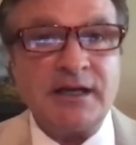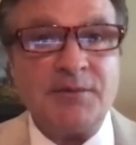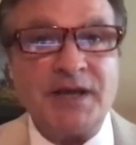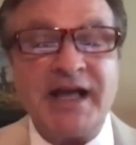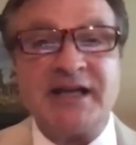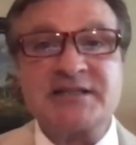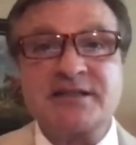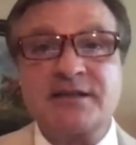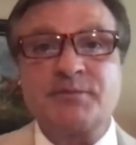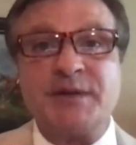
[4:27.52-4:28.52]
as
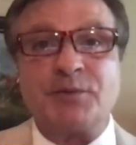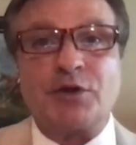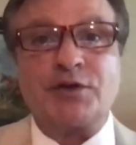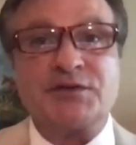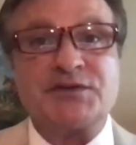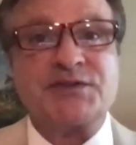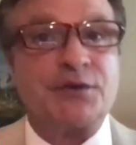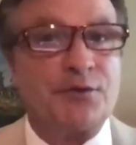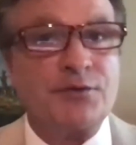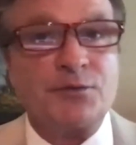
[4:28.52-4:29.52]
people are
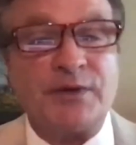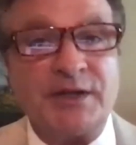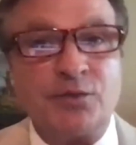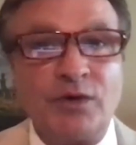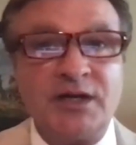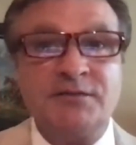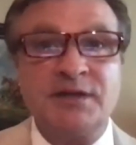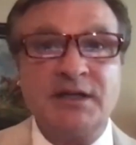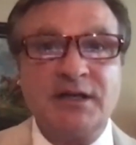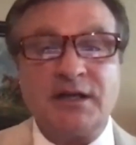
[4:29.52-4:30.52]
concerned with, one,
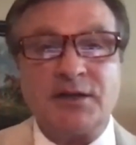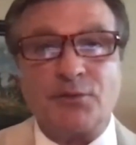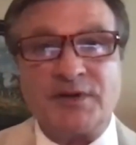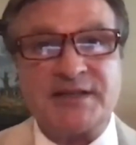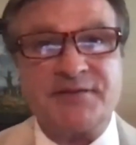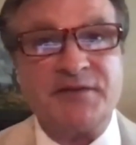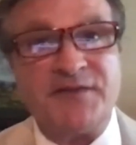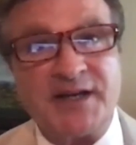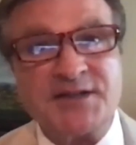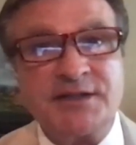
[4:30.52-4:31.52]
the risk of
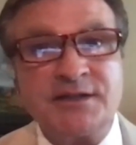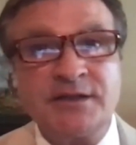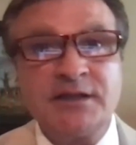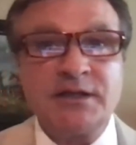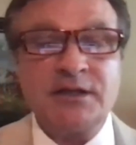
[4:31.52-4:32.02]
infection,